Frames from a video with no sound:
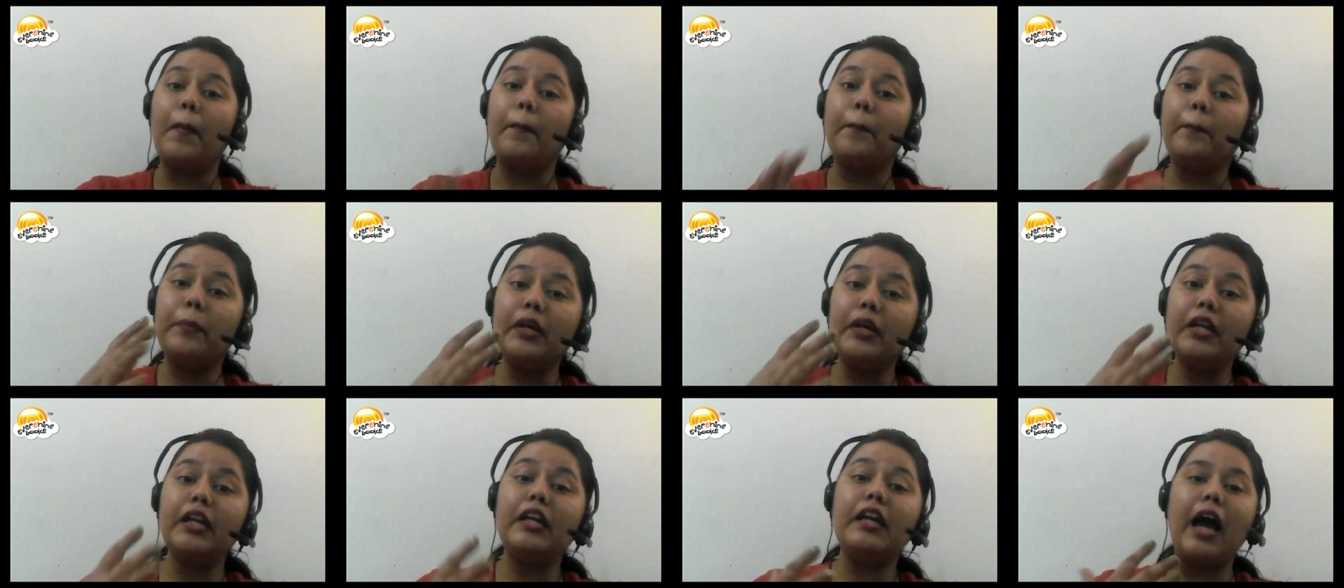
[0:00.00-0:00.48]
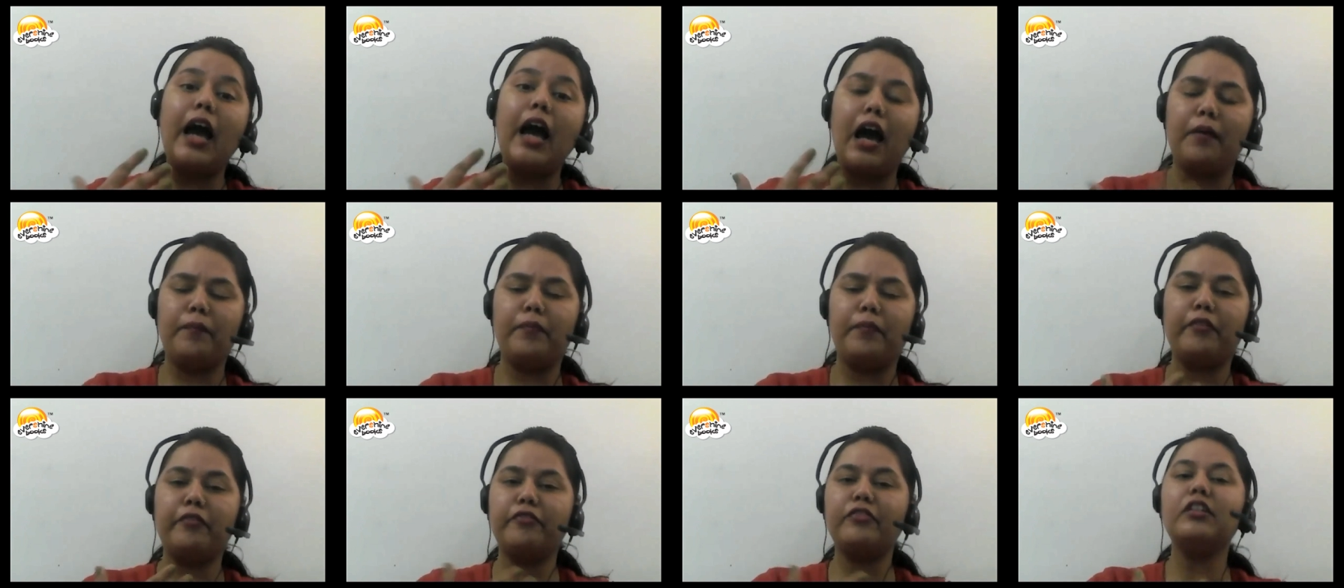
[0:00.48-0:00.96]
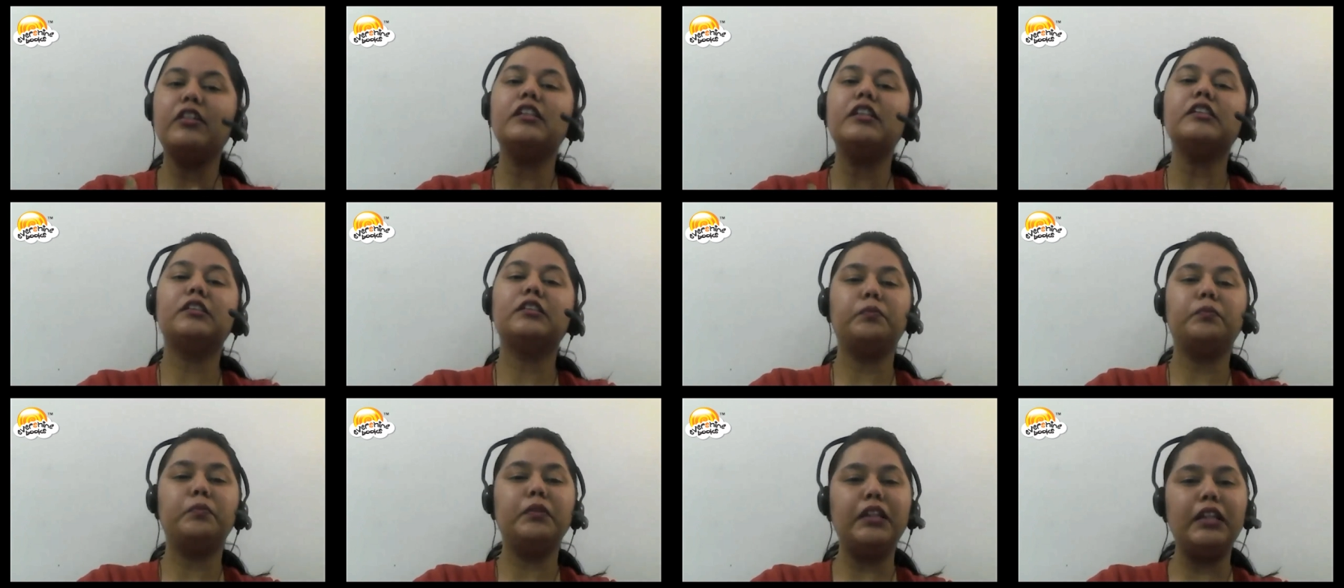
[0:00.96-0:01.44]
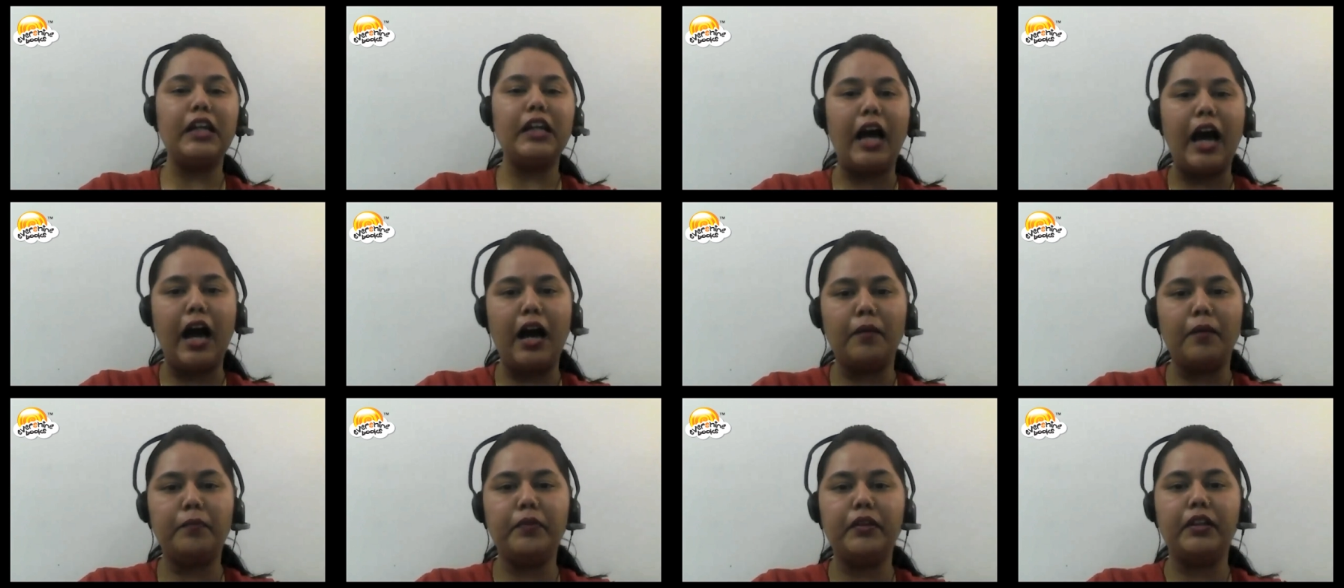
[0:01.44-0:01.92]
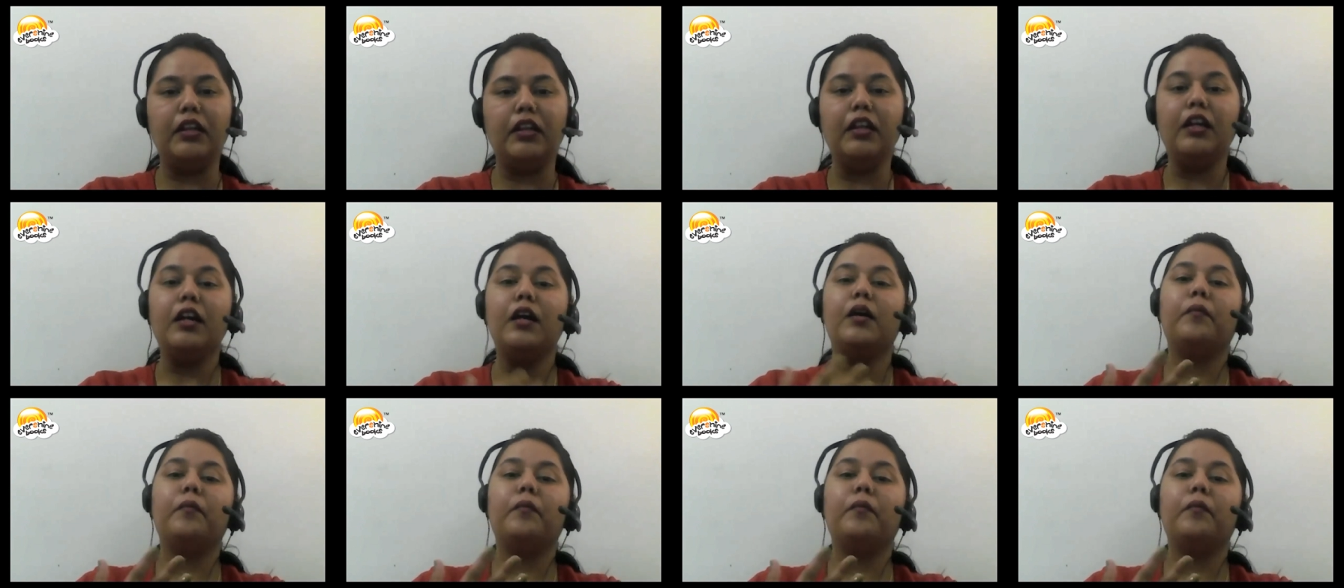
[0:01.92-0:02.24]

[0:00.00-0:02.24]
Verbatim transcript: be happy first be happy